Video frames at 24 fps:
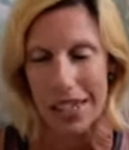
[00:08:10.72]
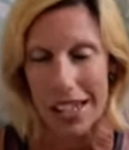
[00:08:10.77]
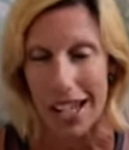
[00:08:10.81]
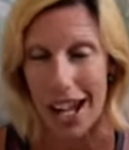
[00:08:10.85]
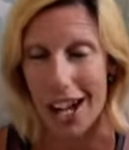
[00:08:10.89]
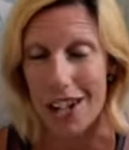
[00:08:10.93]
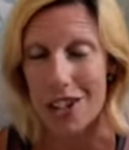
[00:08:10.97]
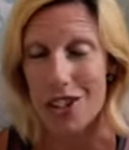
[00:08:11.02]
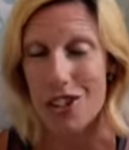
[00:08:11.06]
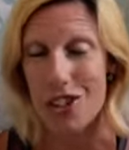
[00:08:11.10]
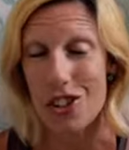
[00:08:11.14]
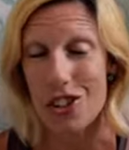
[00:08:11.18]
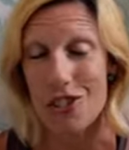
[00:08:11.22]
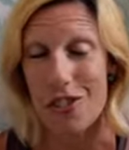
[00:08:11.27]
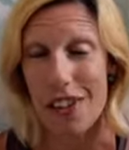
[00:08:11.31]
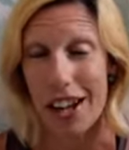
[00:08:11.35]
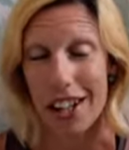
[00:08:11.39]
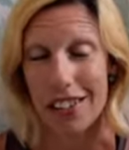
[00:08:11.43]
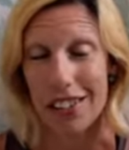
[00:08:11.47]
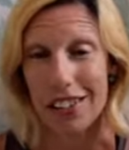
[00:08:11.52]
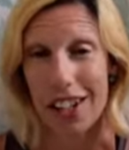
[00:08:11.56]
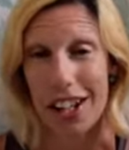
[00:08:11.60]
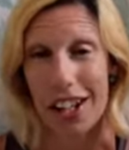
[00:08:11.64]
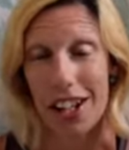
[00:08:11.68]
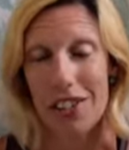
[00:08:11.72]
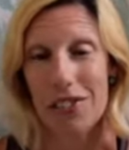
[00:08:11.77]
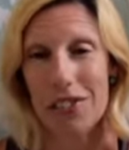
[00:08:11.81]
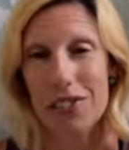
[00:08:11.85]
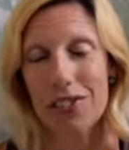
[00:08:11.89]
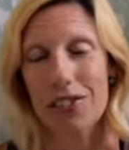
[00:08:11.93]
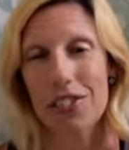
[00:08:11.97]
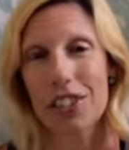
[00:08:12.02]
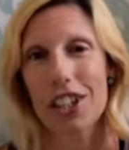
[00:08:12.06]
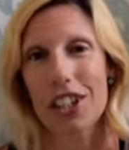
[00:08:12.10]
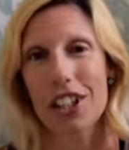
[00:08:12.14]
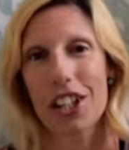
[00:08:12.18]
I do the van life,
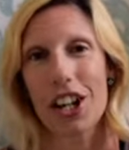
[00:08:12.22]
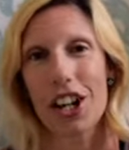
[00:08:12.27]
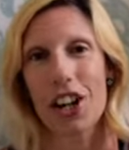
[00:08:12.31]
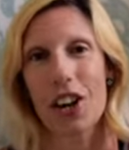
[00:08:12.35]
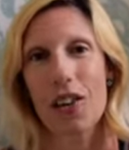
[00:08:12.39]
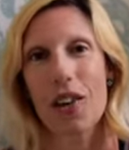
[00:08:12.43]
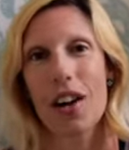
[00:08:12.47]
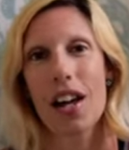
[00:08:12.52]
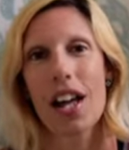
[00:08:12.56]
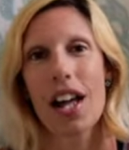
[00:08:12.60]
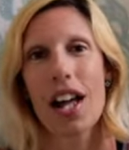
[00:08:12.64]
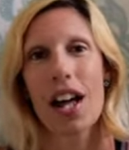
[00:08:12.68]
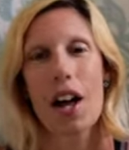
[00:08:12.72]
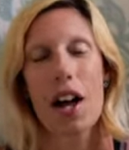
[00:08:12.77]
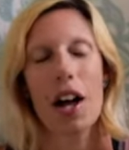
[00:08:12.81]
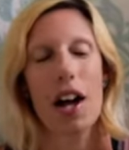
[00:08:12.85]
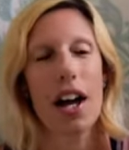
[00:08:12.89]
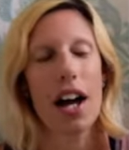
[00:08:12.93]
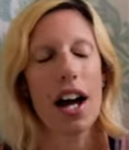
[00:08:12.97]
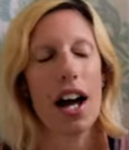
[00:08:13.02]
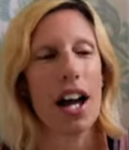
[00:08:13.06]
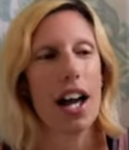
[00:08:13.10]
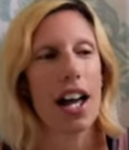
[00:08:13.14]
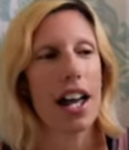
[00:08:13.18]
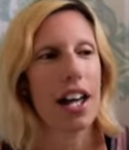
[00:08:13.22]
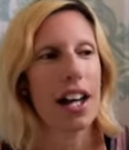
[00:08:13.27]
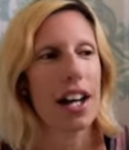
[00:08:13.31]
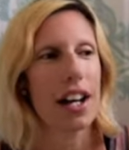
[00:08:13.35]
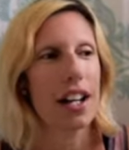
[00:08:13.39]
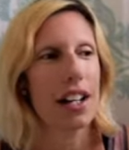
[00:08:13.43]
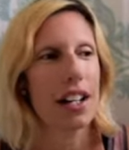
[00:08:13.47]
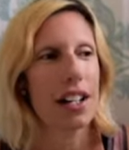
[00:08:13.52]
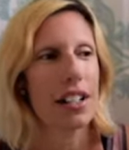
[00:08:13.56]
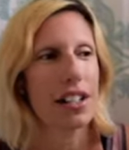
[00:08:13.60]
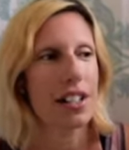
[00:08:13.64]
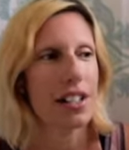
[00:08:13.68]
you know?
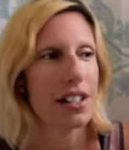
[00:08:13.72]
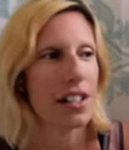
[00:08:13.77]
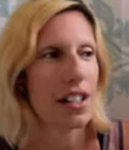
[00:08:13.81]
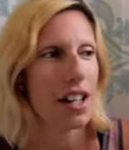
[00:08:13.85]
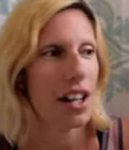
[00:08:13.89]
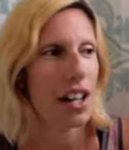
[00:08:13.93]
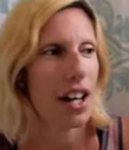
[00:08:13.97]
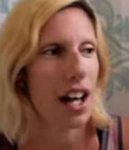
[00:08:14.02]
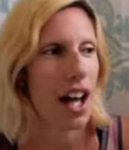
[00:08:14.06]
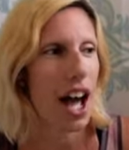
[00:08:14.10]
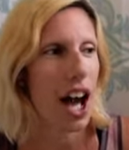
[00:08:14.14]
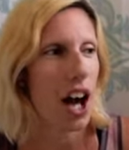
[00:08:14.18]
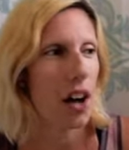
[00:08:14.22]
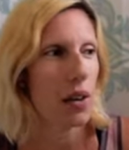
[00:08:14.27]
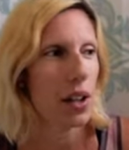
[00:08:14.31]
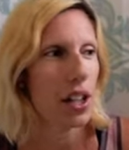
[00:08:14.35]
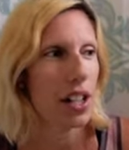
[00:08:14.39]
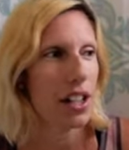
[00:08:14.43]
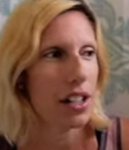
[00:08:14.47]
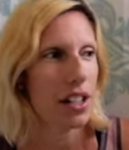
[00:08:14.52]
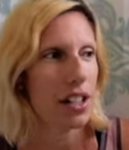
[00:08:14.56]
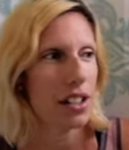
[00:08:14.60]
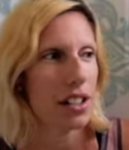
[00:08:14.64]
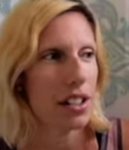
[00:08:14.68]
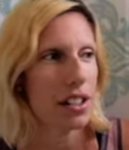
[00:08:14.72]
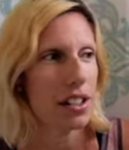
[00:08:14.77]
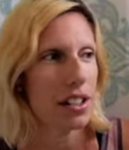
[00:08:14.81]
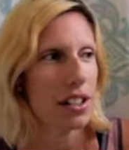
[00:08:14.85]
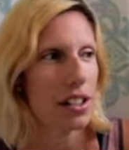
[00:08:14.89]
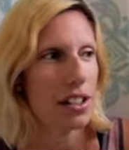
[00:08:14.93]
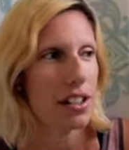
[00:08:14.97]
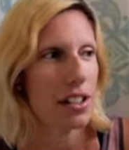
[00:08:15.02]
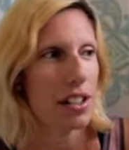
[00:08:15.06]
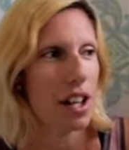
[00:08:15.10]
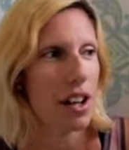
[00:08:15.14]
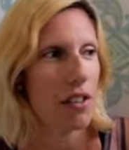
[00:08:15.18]
And how it
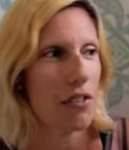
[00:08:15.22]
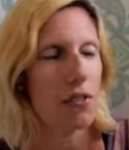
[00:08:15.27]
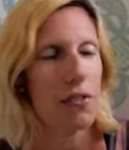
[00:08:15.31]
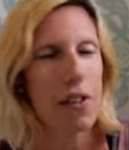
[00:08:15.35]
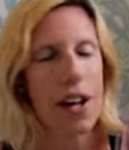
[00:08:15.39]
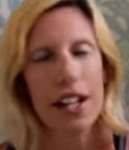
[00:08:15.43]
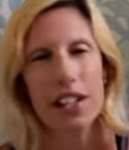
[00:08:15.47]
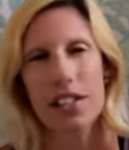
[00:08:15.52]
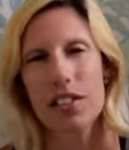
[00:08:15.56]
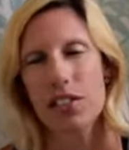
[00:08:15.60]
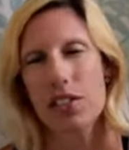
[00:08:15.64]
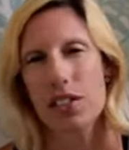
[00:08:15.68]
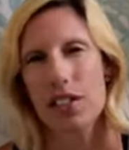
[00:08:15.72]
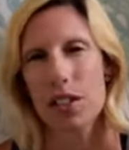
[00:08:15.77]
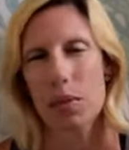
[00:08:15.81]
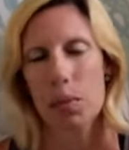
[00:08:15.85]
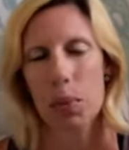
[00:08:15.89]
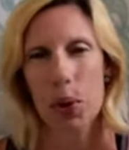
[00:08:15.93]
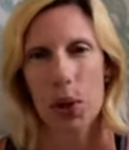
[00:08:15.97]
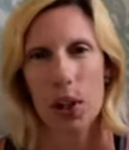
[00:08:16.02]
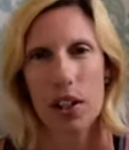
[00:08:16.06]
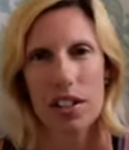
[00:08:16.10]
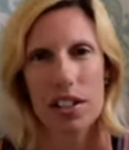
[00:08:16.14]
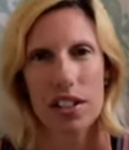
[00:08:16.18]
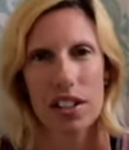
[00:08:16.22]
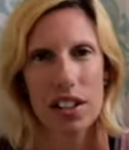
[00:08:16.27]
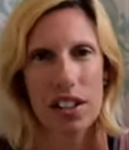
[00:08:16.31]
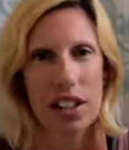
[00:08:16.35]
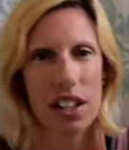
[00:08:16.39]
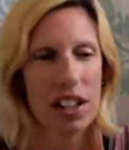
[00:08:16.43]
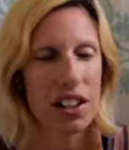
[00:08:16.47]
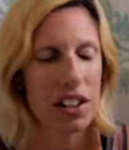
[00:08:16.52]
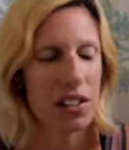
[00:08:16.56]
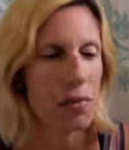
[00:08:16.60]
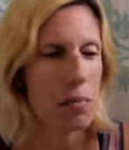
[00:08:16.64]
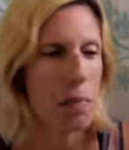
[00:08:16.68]
affects you as a person
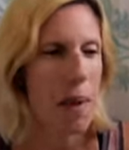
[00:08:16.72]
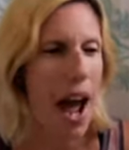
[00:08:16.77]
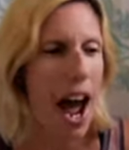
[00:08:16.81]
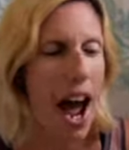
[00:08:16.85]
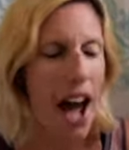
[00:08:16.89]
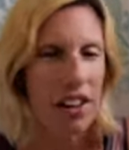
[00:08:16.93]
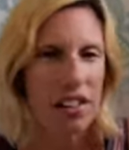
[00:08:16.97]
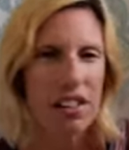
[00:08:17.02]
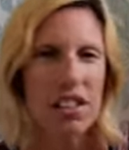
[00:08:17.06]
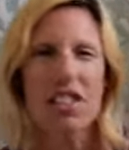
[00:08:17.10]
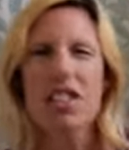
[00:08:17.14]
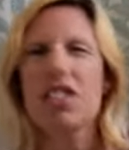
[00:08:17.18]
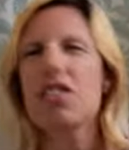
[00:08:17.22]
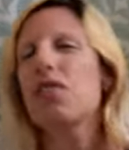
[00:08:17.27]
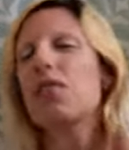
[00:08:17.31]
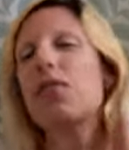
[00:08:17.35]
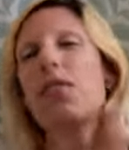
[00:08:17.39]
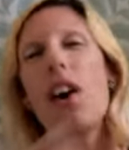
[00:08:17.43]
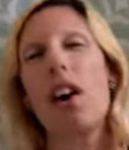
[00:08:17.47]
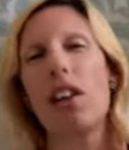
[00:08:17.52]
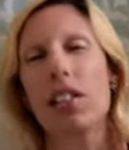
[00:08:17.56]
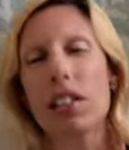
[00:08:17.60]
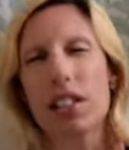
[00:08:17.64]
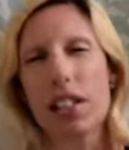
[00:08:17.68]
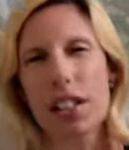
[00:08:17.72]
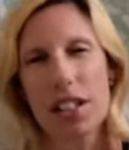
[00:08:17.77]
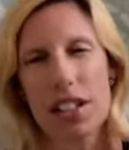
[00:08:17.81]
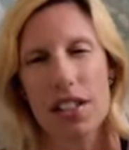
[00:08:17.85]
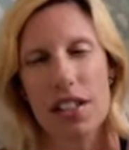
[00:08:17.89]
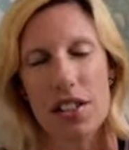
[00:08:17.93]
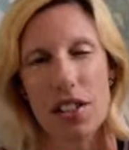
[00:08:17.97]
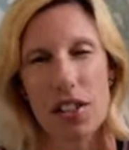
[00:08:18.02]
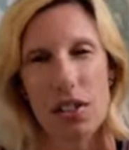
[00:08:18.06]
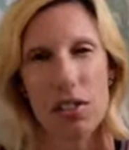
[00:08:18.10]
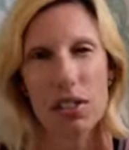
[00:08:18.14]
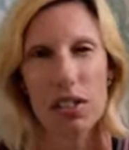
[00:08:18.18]
and the patterns you fall
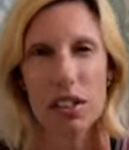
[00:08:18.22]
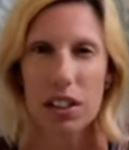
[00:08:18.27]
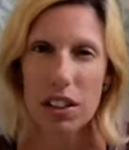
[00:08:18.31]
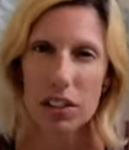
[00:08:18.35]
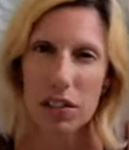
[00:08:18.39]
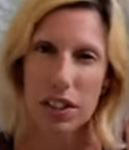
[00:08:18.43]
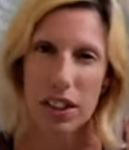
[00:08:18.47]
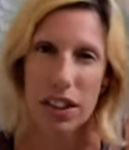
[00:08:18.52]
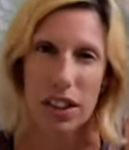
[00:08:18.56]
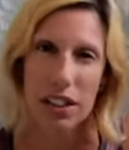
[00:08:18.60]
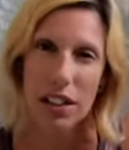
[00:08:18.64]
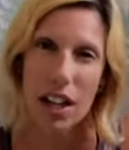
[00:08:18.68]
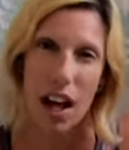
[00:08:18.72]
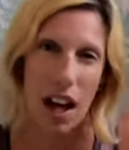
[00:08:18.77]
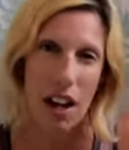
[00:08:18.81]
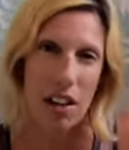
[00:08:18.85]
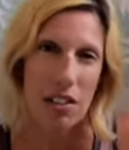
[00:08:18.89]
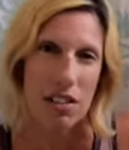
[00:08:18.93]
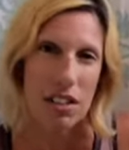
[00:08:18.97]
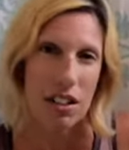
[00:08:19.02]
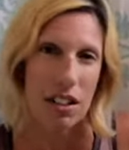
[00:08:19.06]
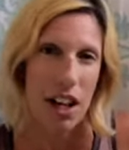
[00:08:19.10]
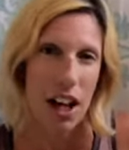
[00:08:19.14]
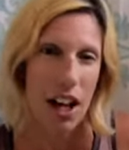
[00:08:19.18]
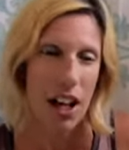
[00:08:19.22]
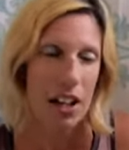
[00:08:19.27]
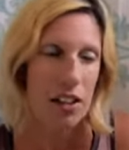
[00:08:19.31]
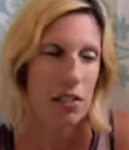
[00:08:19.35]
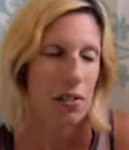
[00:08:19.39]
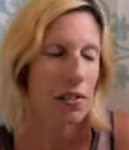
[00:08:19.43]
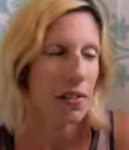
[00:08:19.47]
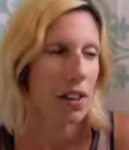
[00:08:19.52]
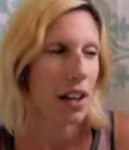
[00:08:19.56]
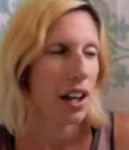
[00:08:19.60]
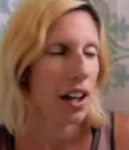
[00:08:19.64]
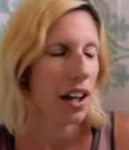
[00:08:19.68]
into living the house life.